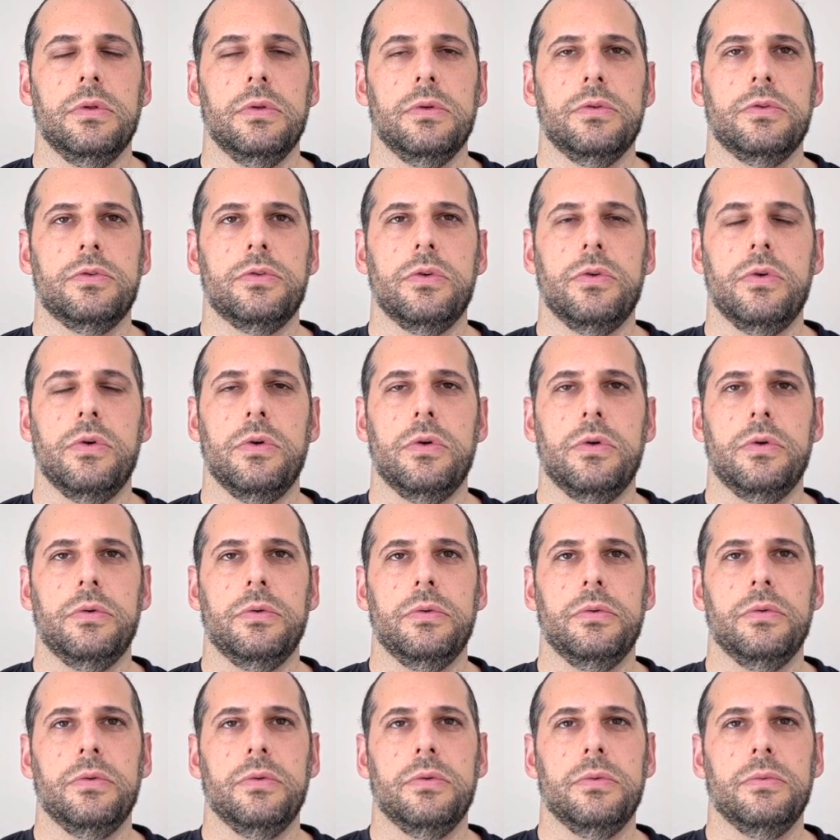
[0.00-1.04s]
Sure,
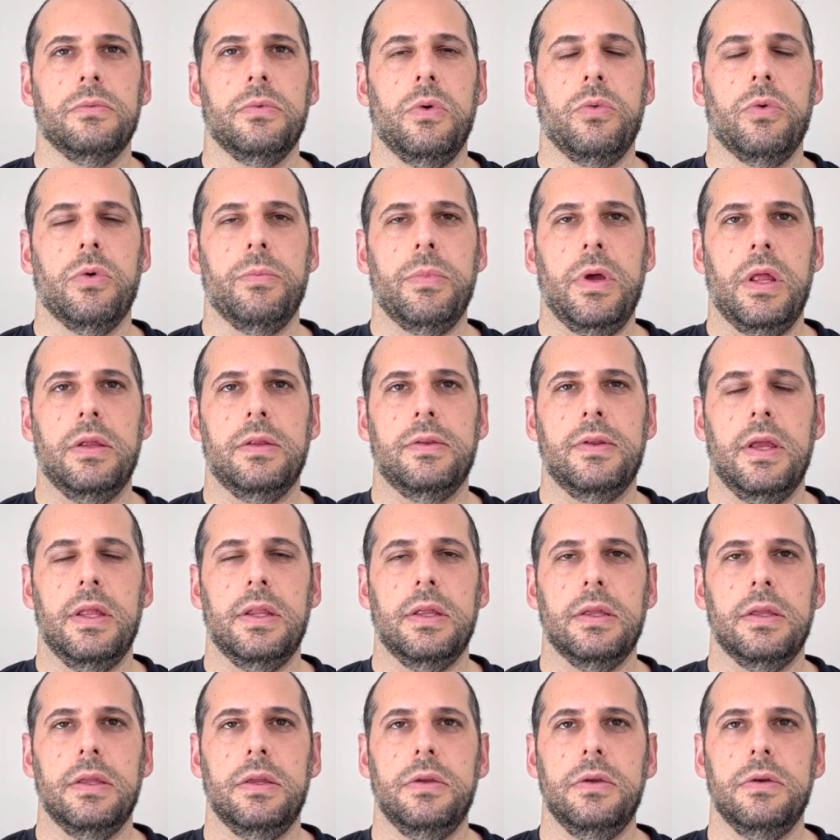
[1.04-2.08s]
while we're
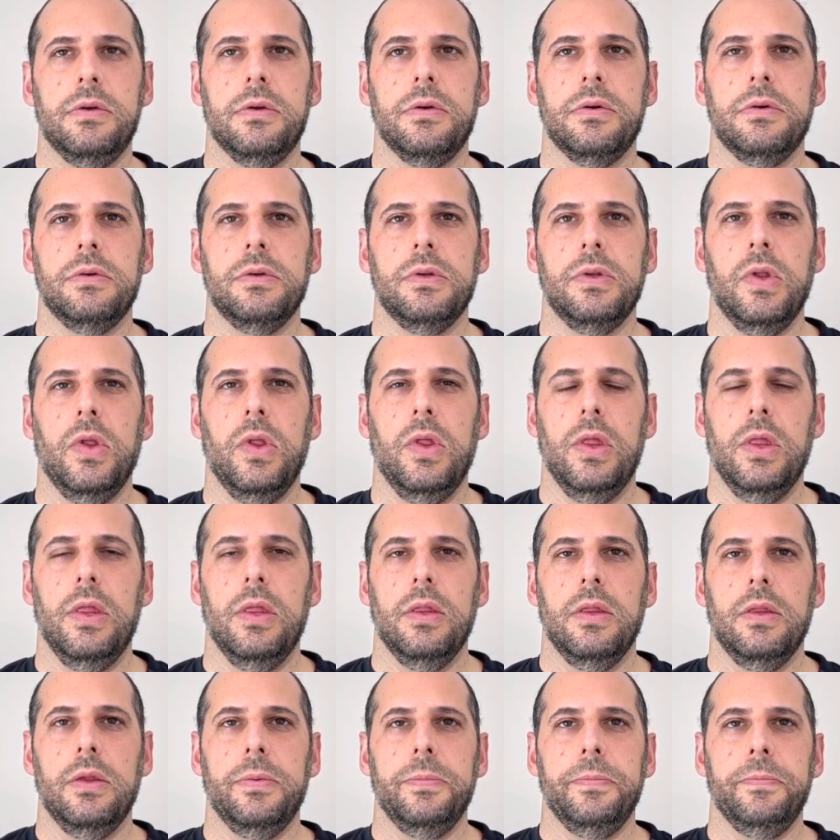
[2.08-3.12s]
meditating here,
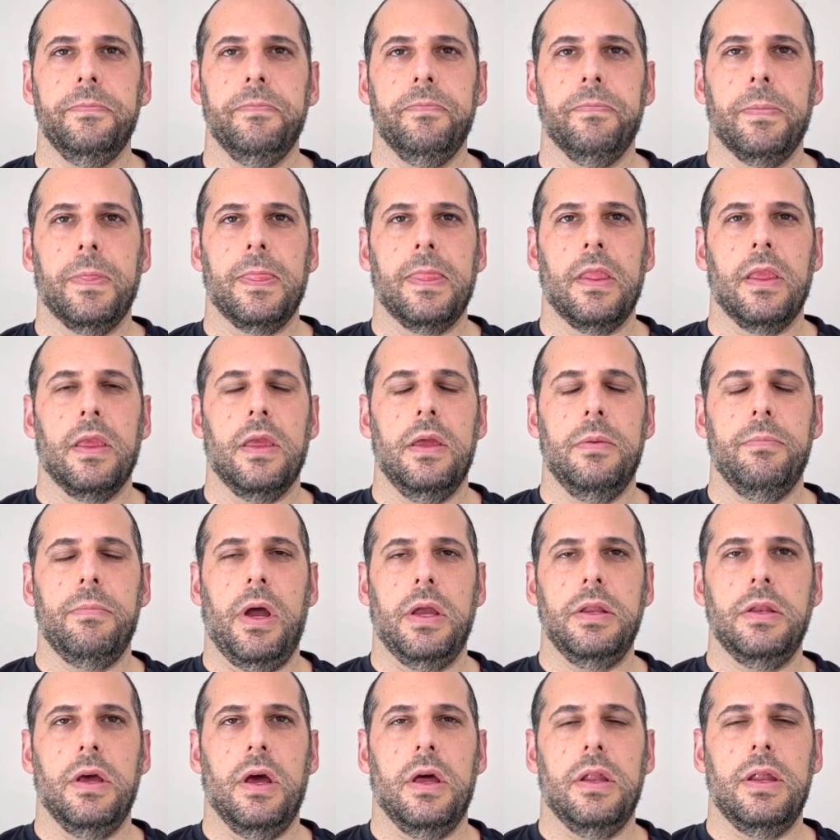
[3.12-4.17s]
it
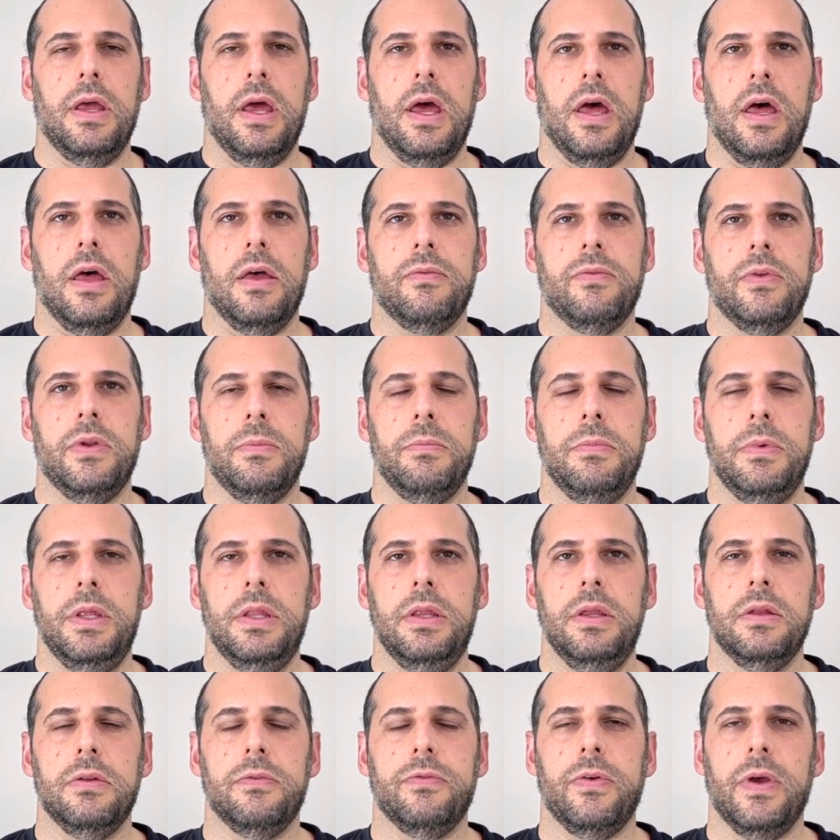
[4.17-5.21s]
might not have an
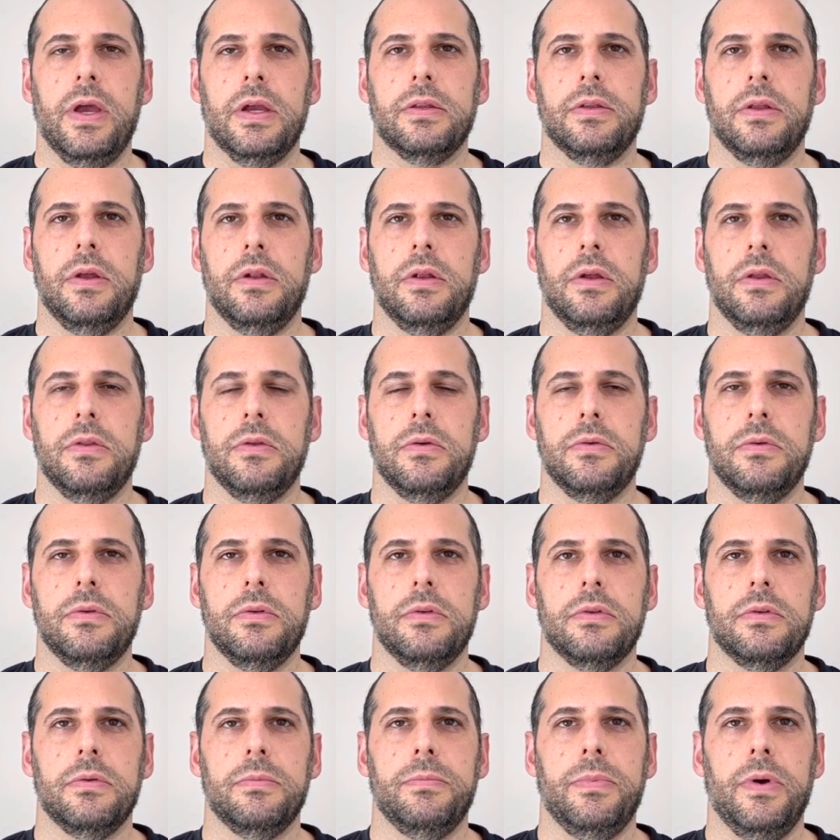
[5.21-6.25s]
immediate effect on
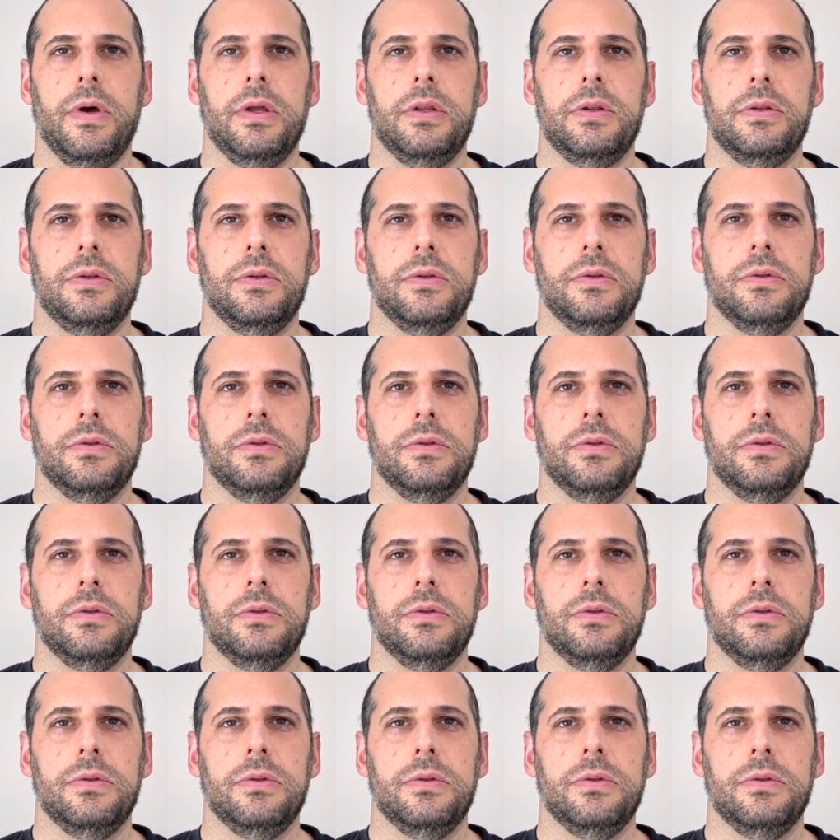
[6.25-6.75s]
others, but